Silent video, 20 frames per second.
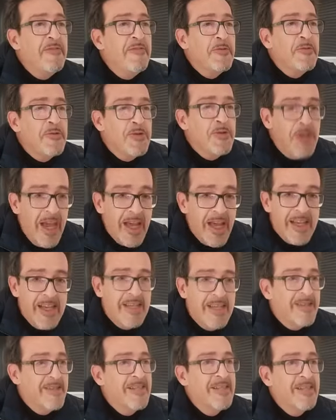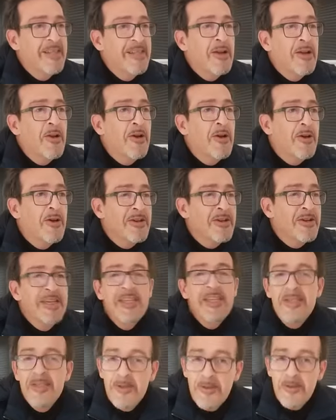check in the long
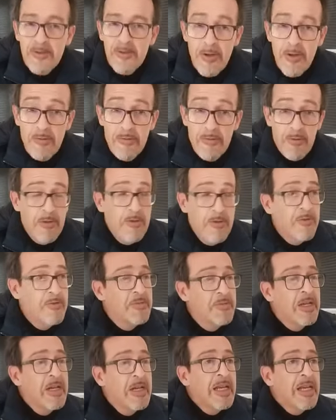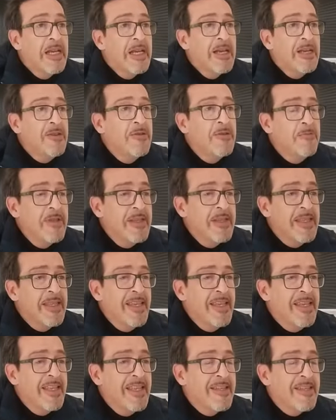history of Rome, you will
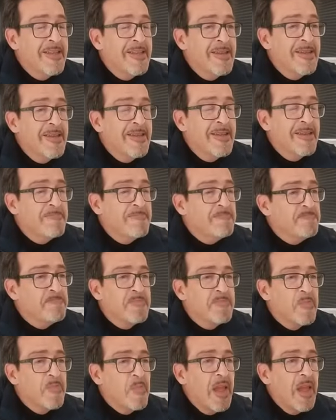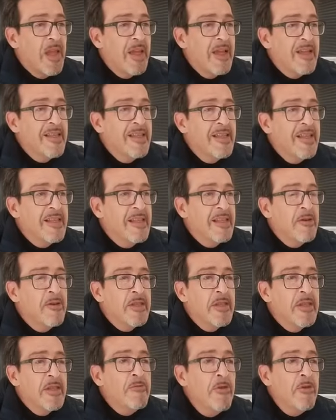see that
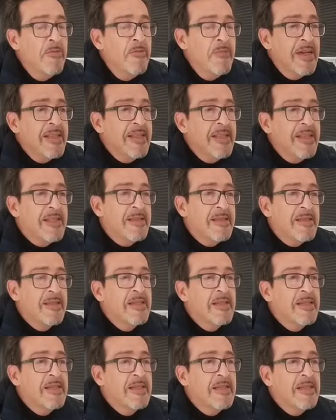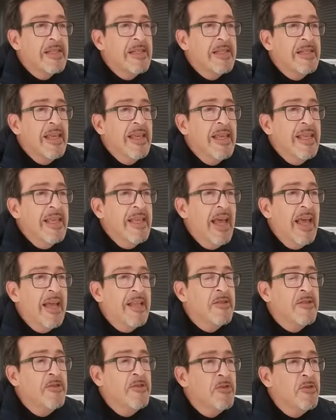the Romans, they
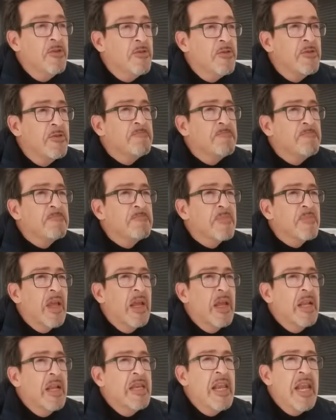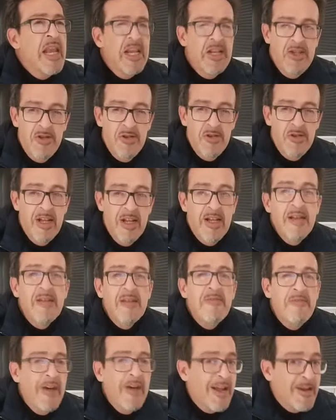had no national
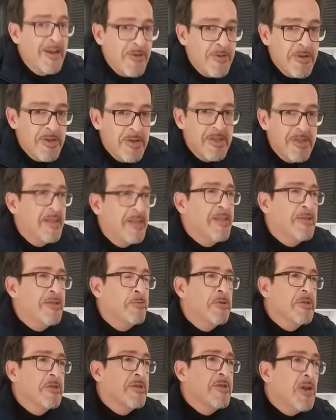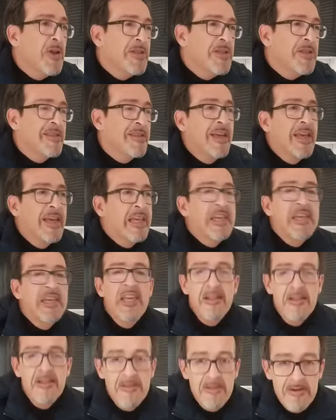values. It was not a
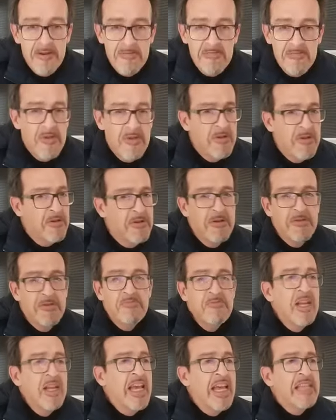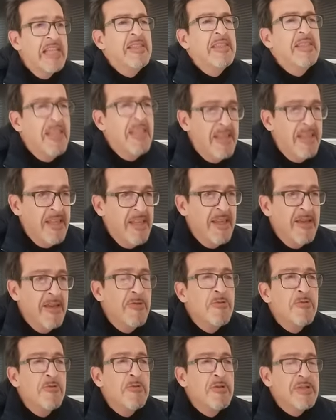kingdom or a city
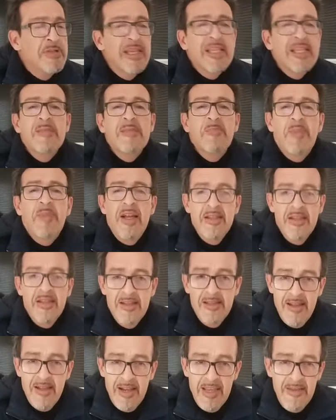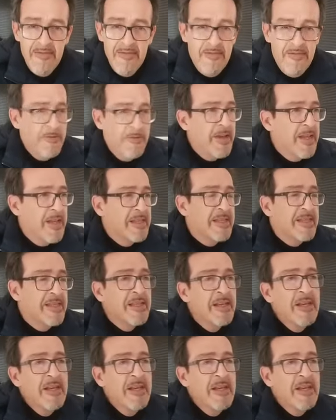who was expanding their influence